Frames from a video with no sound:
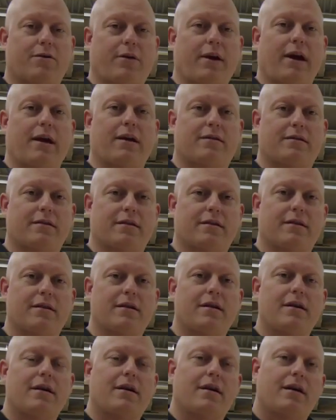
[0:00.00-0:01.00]
created.
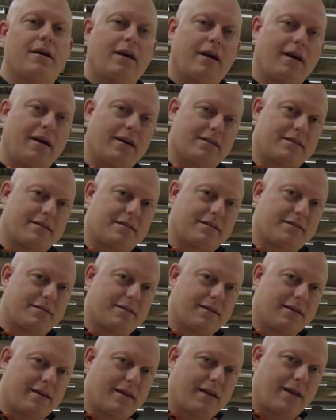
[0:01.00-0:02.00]

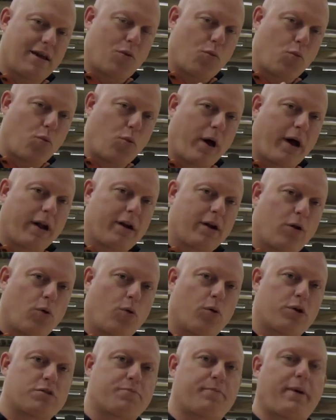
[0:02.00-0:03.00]
It's 1
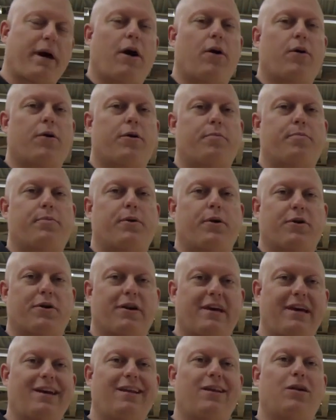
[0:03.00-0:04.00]
horsepower per
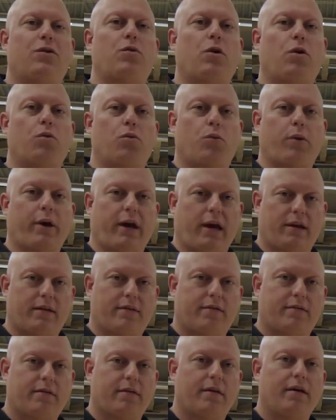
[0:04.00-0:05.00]
kilo of
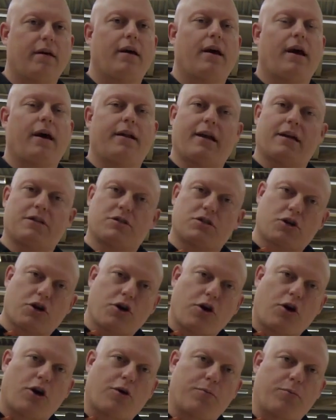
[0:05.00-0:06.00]
weight, and that's
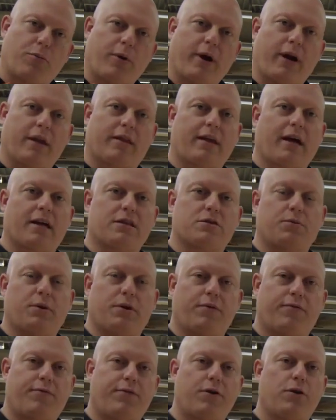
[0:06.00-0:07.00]
curb weight. That's
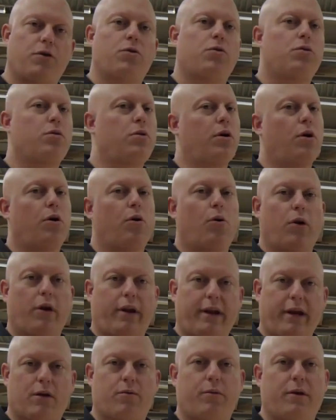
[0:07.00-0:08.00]
with fuel or
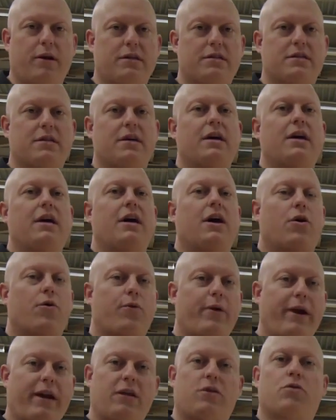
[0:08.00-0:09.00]
liquids,
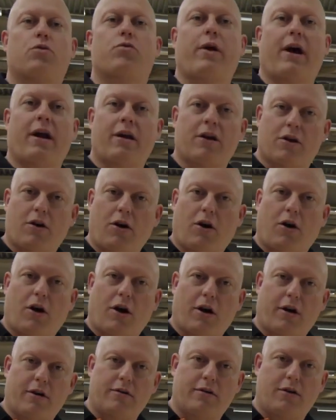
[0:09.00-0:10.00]
ready to run
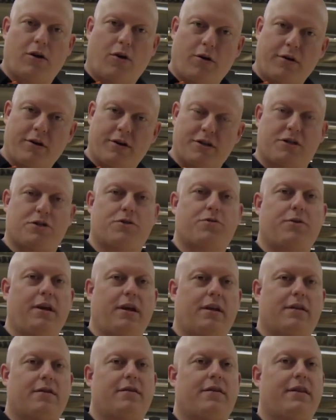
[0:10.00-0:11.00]
car on the
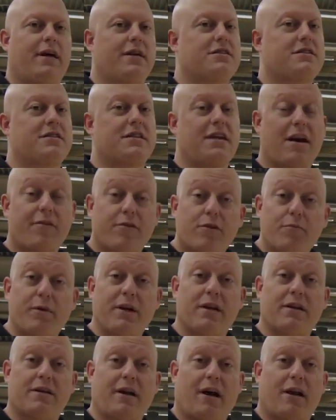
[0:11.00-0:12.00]
street. That's never
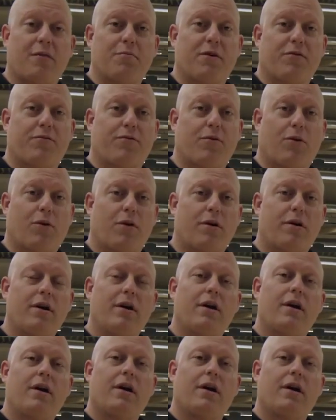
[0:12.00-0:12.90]
been done before.